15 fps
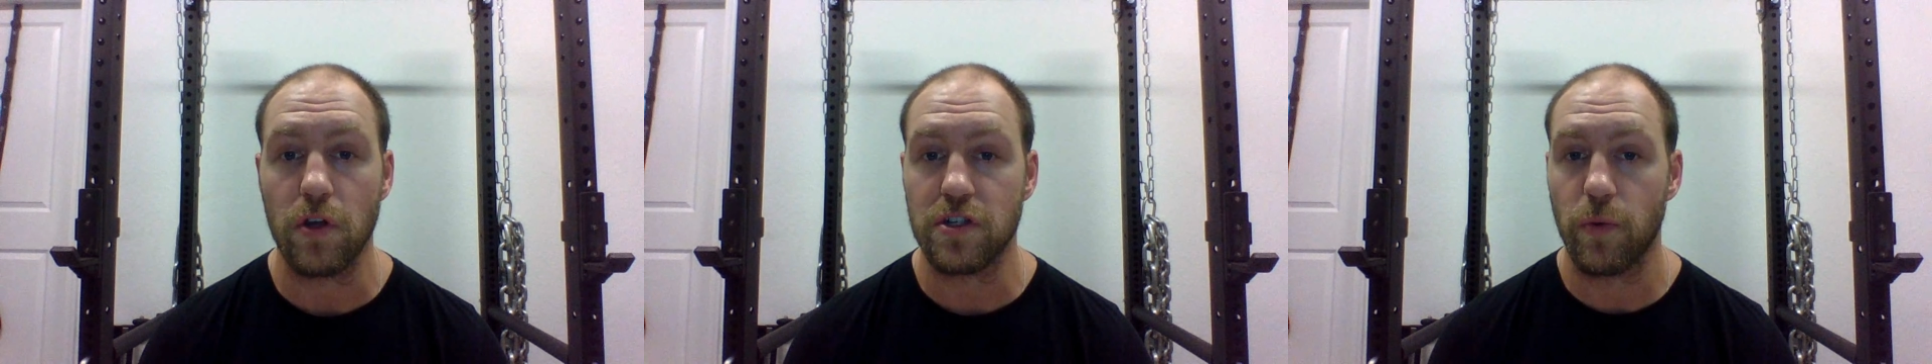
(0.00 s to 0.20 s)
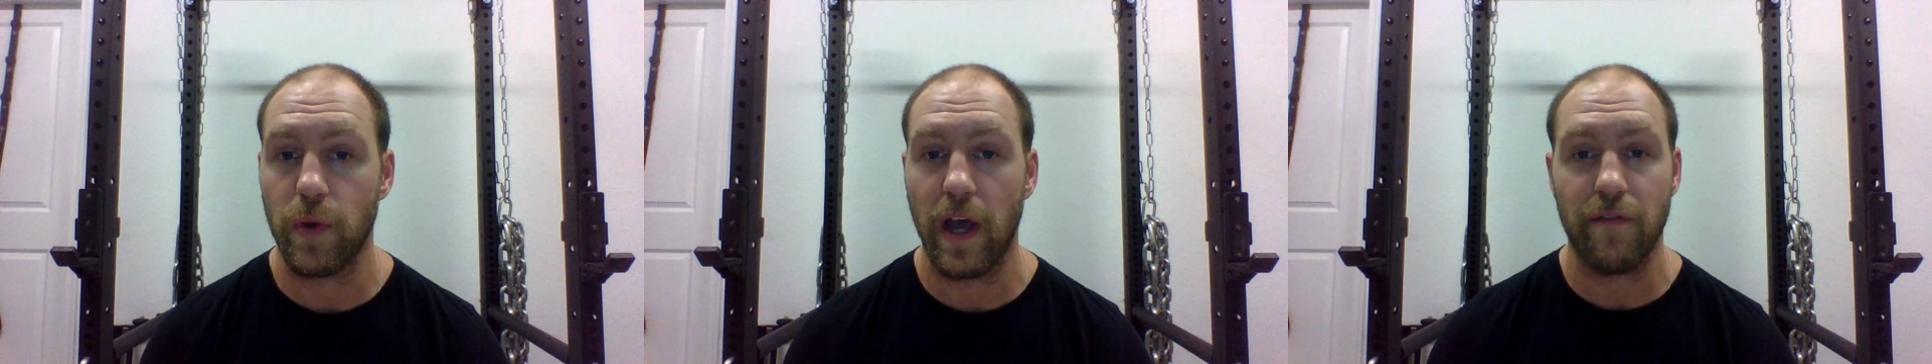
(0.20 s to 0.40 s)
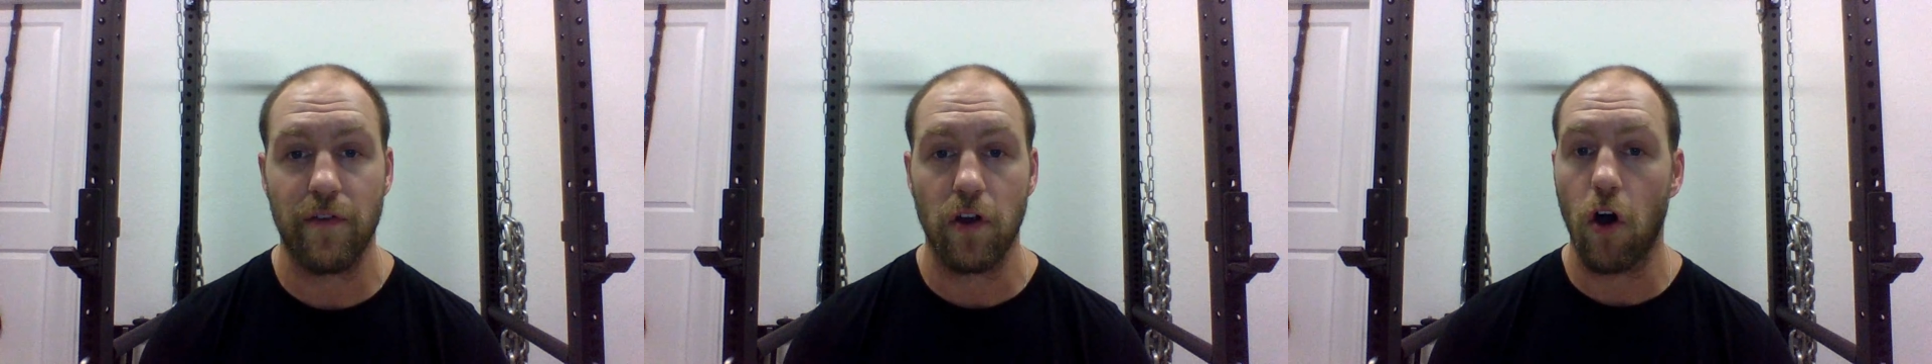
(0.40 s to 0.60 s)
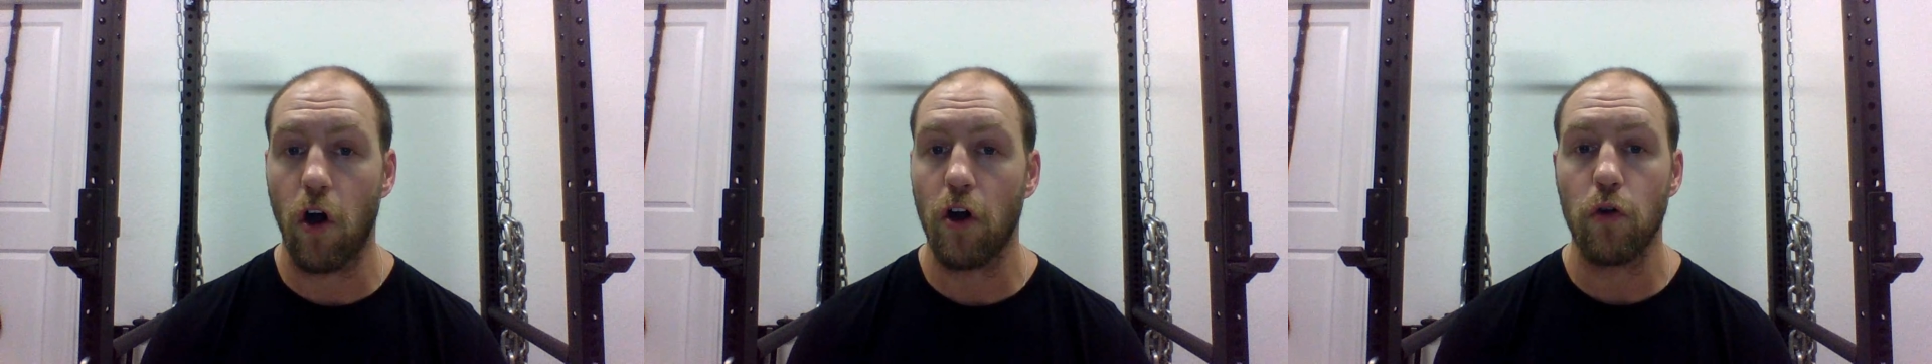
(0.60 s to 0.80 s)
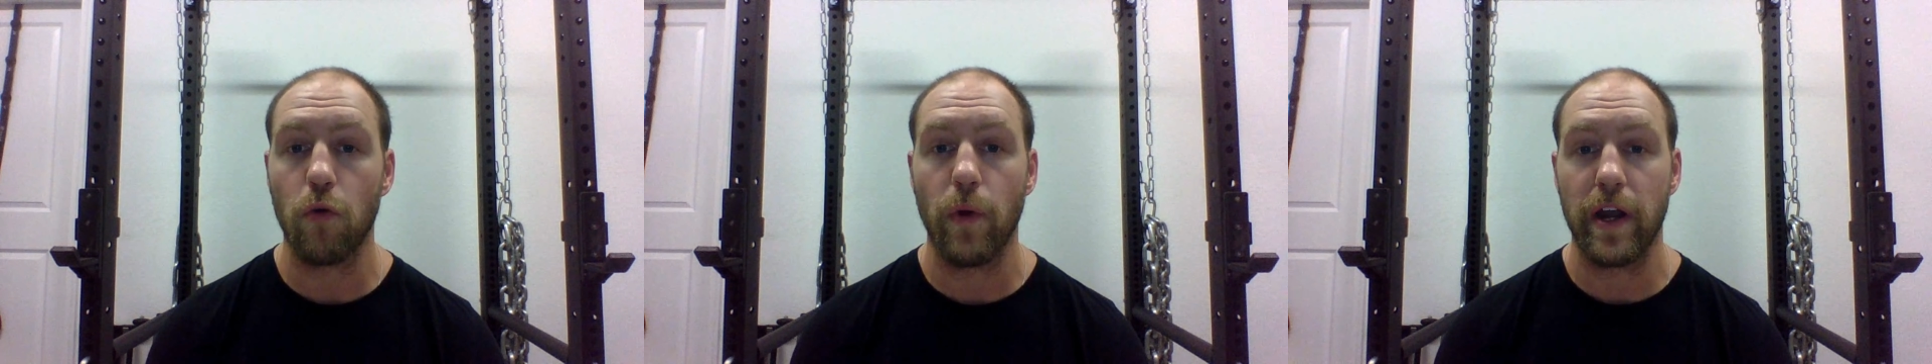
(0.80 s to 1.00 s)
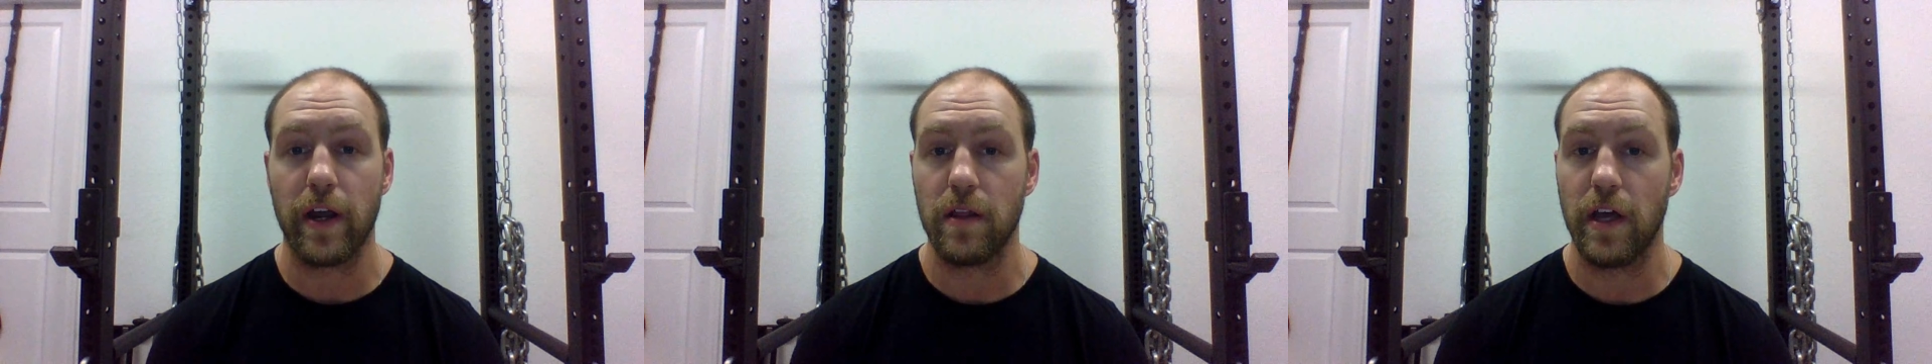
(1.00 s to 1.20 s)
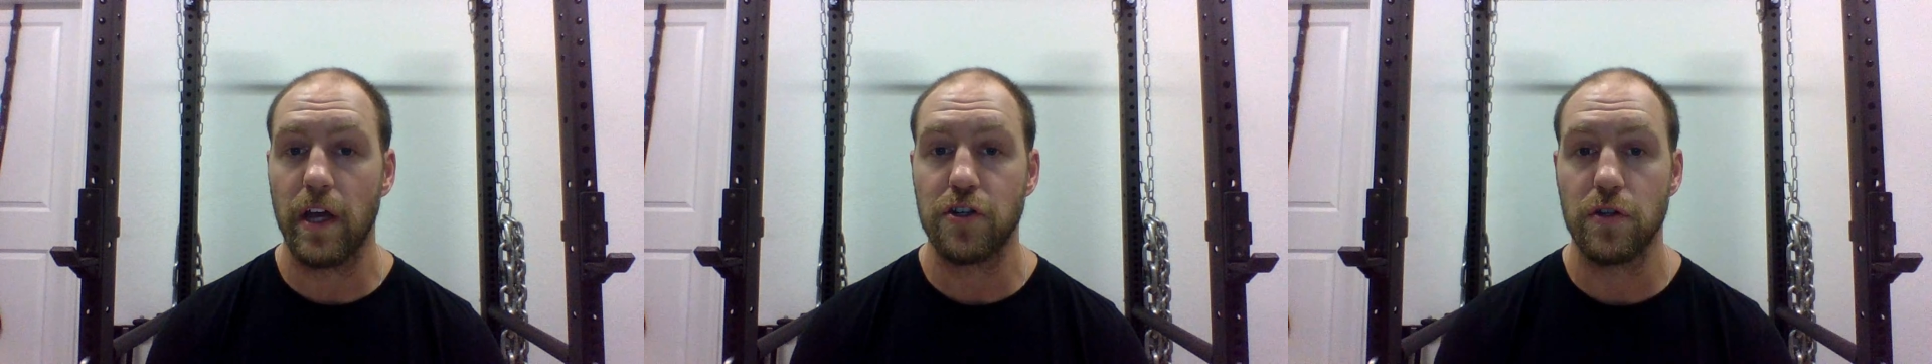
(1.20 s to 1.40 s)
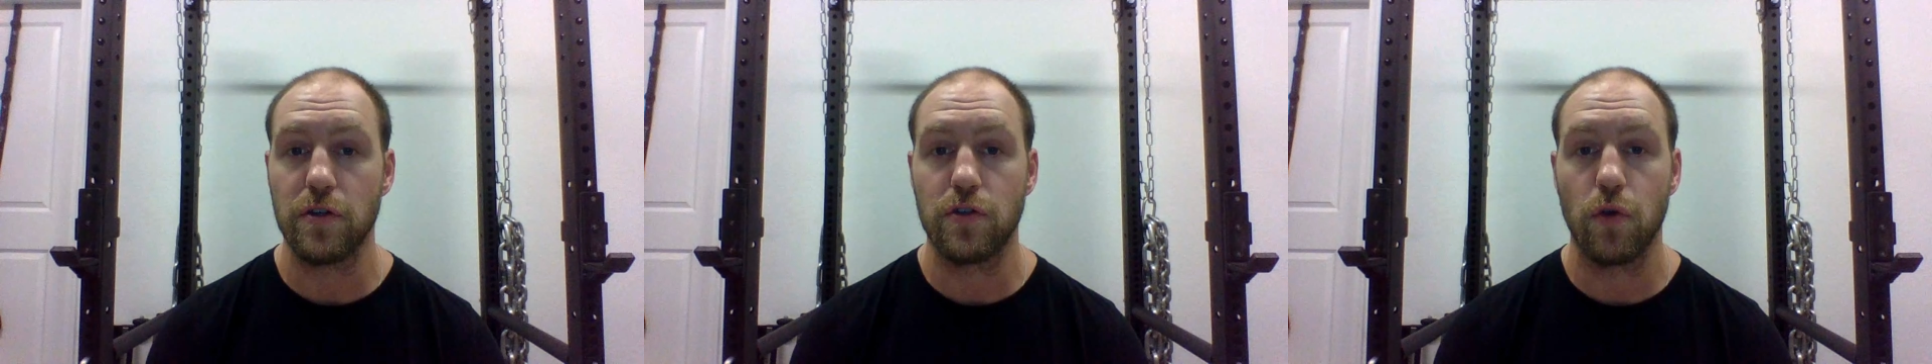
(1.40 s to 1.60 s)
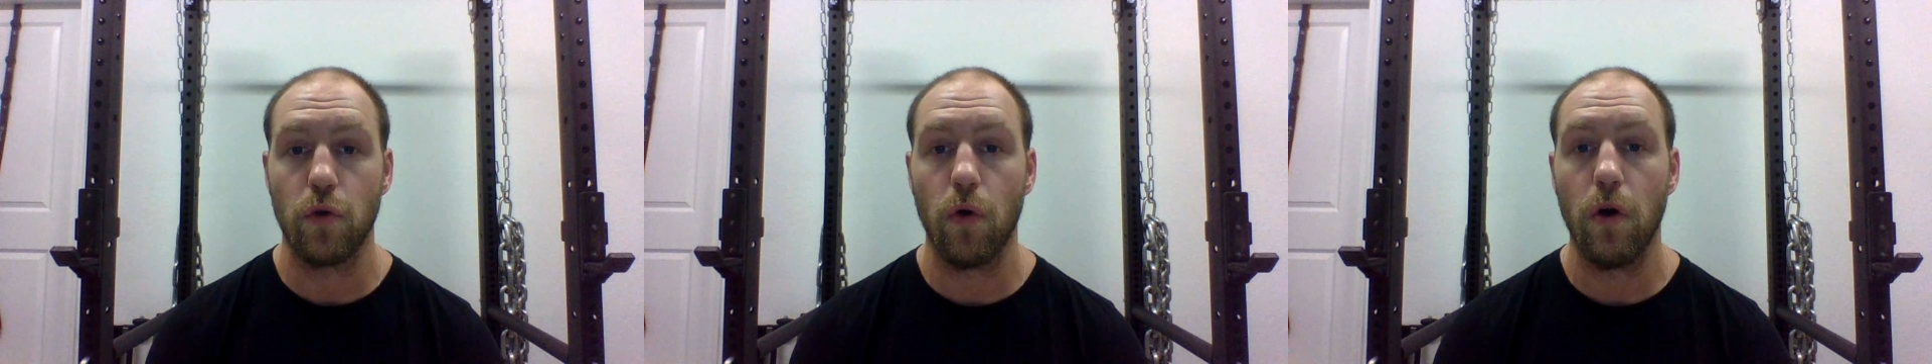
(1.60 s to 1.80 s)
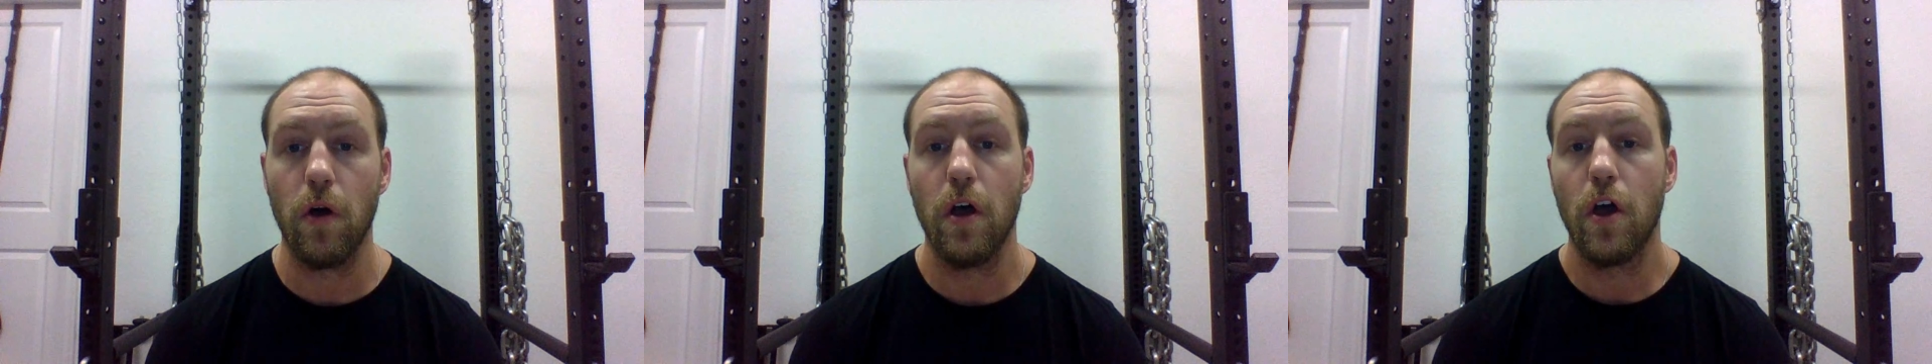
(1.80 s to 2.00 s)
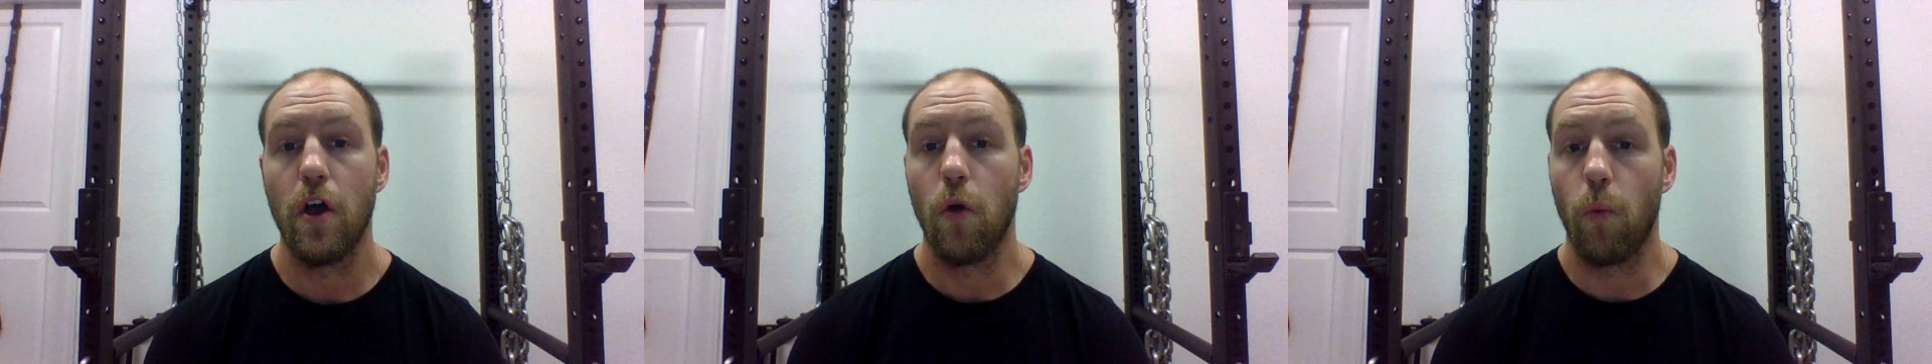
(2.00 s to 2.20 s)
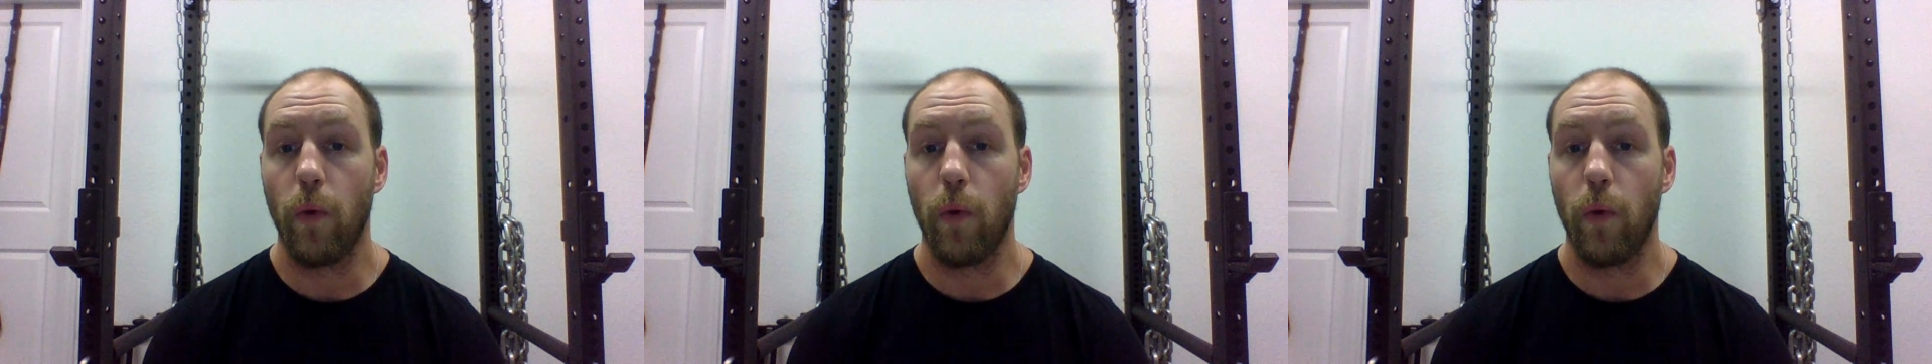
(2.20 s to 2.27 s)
So we have an auto-regulation tool,